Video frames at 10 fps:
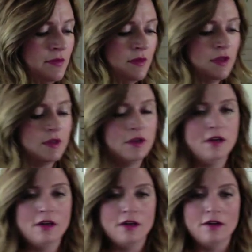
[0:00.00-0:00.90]
I
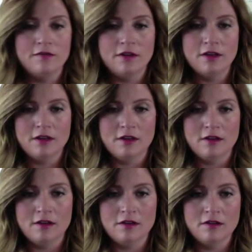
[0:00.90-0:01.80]
have
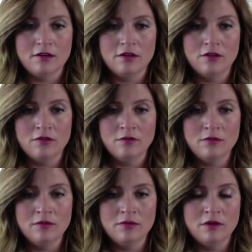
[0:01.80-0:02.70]
a
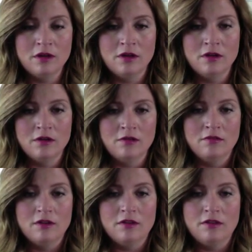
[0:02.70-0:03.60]
comb
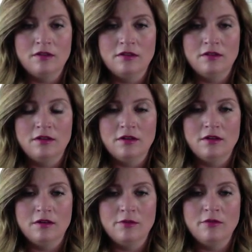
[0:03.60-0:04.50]
with
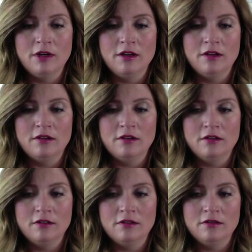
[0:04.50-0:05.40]
the pointy end on
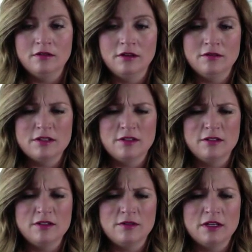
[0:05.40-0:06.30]
it. I always call
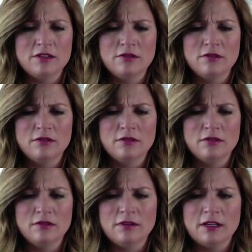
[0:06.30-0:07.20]
these rat tooth or
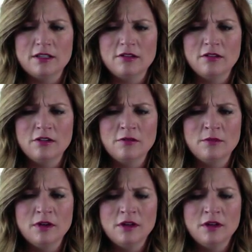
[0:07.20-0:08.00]
a rat tail comb.